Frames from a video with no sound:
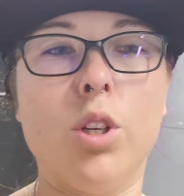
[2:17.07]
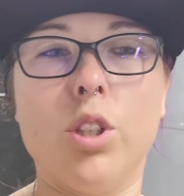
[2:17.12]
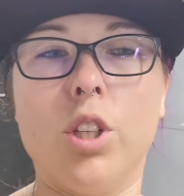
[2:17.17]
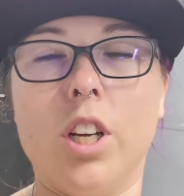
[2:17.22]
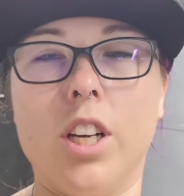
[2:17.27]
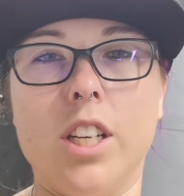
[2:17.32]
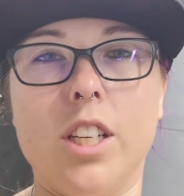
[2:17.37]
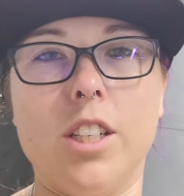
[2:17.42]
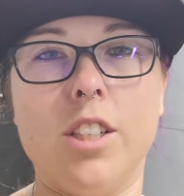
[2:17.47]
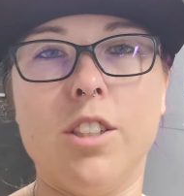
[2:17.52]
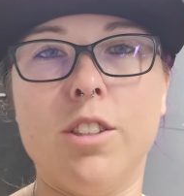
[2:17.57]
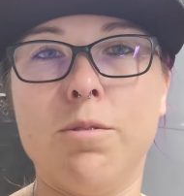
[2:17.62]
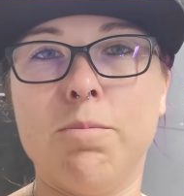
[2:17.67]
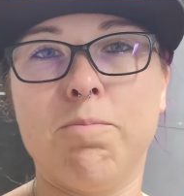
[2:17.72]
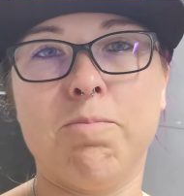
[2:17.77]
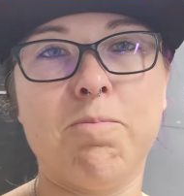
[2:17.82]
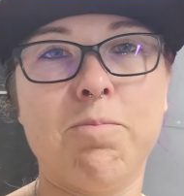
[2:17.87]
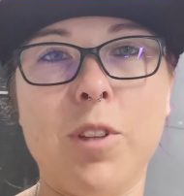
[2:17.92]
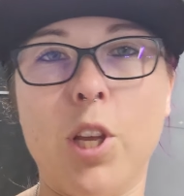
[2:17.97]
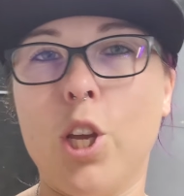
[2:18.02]
I'm gonna
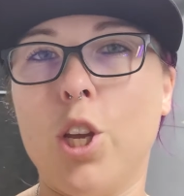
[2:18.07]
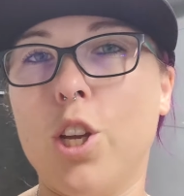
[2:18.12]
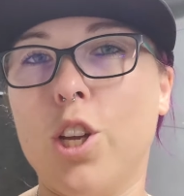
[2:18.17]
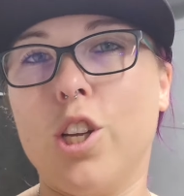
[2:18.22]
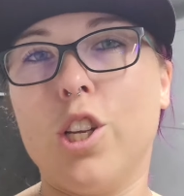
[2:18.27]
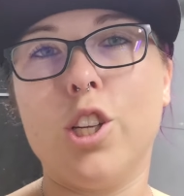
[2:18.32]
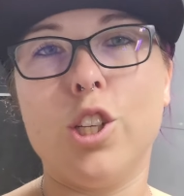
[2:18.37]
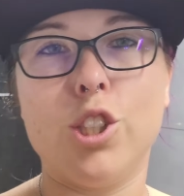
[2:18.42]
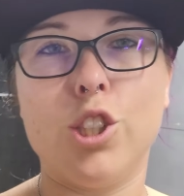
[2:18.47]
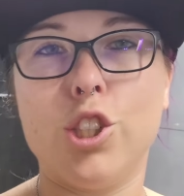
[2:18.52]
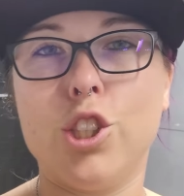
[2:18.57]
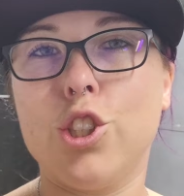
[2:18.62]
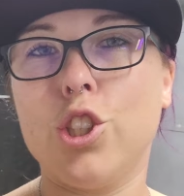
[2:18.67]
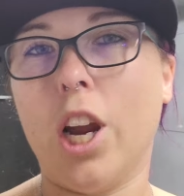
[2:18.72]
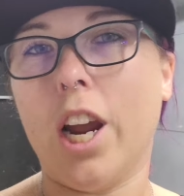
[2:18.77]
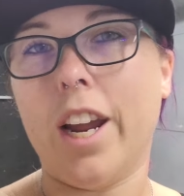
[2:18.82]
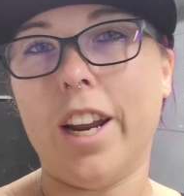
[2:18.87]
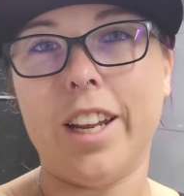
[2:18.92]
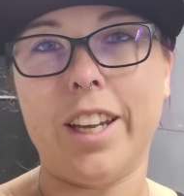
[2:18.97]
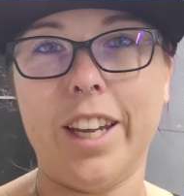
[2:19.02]

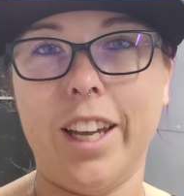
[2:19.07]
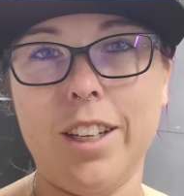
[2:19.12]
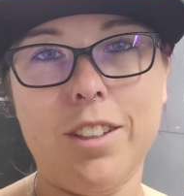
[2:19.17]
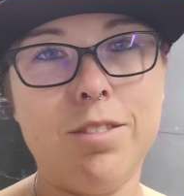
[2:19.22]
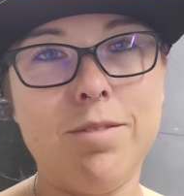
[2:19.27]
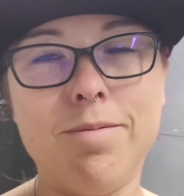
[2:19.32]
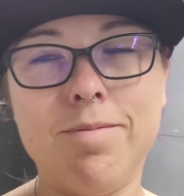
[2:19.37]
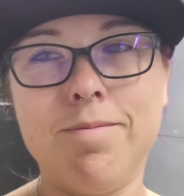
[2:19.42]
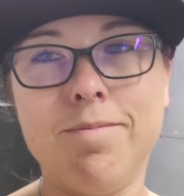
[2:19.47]
try it again.